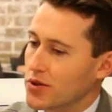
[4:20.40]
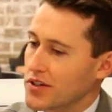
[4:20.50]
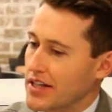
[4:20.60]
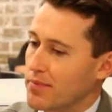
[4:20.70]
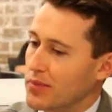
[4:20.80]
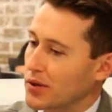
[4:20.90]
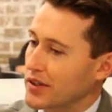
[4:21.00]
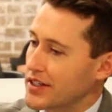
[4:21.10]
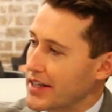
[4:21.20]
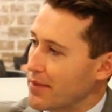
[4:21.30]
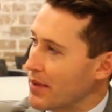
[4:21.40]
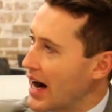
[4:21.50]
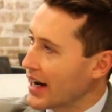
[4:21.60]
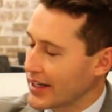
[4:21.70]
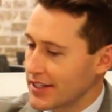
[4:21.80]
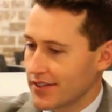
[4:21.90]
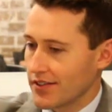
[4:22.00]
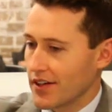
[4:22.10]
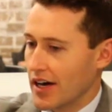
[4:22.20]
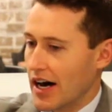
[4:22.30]
do is they build into their
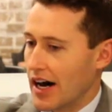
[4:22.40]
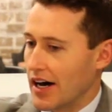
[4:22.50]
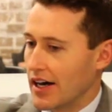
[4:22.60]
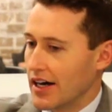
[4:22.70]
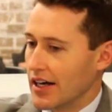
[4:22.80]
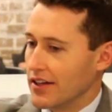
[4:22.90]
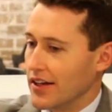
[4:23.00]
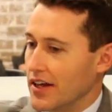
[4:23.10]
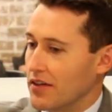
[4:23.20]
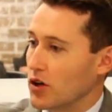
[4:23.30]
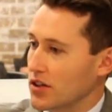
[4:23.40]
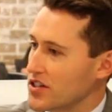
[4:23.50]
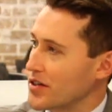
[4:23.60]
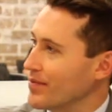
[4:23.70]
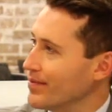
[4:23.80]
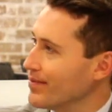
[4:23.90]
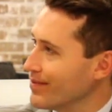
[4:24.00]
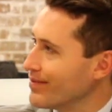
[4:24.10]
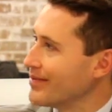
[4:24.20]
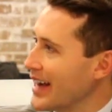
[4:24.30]
market that they've got some
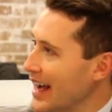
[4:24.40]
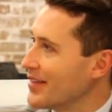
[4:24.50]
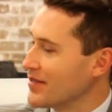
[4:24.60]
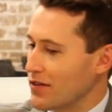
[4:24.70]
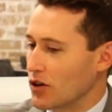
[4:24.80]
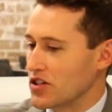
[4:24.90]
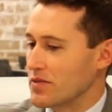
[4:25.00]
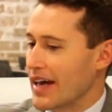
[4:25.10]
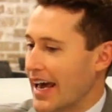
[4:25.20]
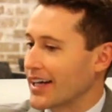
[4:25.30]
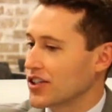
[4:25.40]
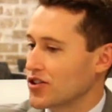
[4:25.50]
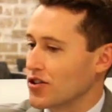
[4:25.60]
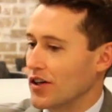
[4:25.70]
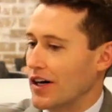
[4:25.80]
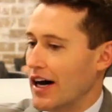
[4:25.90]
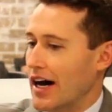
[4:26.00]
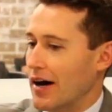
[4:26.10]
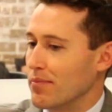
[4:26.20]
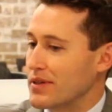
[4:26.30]
extra
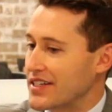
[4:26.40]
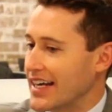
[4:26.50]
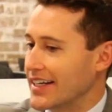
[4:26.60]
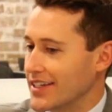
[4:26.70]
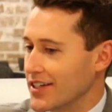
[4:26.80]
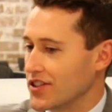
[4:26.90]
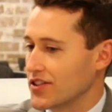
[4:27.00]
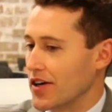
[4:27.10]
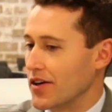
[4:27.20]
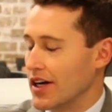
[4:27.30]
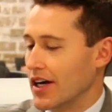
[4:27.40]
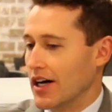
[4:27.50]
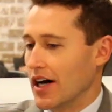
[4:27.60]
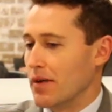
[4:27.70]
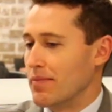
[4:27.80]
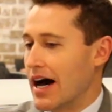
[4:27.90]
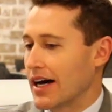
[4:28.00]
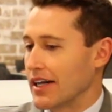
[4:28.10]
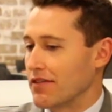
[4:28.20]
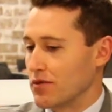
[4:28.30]
percentage. So a
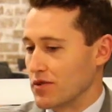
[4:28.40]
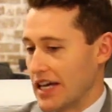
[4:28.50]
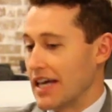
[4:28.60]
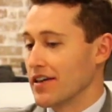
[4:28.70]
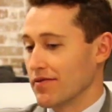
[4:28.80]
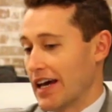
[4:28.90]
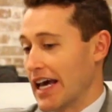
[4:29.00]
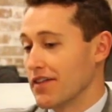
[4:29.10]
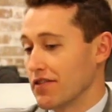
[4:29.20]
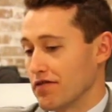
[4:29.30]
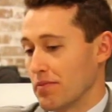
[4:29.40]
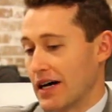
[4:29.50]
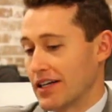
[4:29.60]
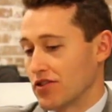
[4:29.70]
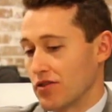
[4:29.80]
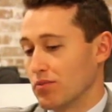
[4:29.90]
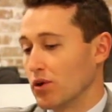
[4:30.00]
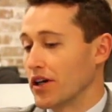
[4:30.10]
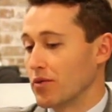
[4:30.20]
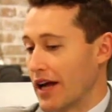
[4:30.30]
market, if it was even for punter and
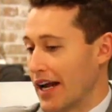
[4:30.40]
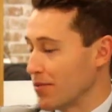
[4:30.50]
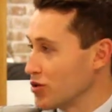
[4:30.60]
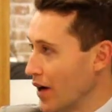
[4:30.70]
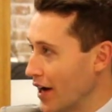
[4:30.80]
bookie, would add up to